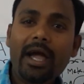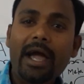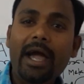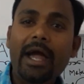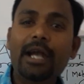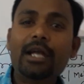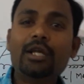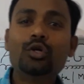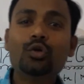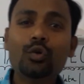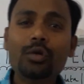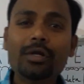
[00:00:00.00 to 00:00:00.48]

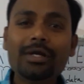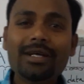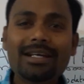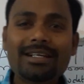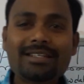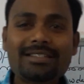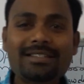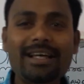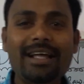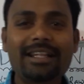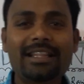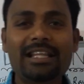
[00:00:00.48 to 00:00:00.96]
Enduring
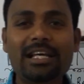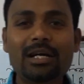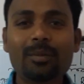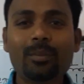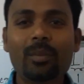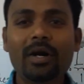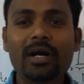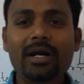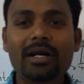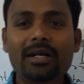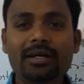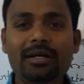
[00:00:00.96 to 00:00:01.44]
is nothing
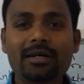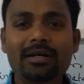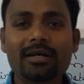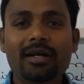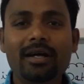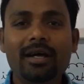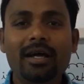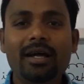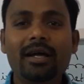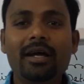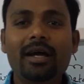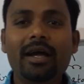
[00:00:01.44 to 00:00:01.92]
but
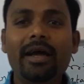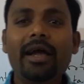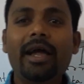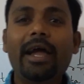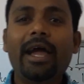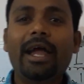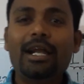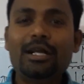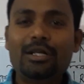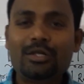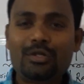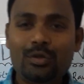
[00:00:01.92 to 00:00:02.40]

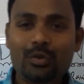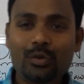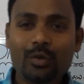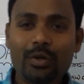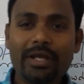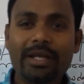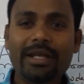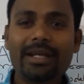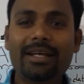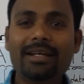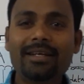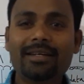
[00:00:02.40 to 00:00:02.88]

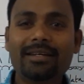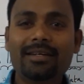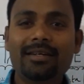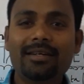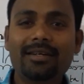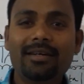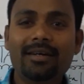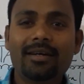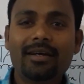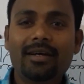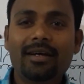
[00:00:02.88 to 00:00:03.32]
ensuring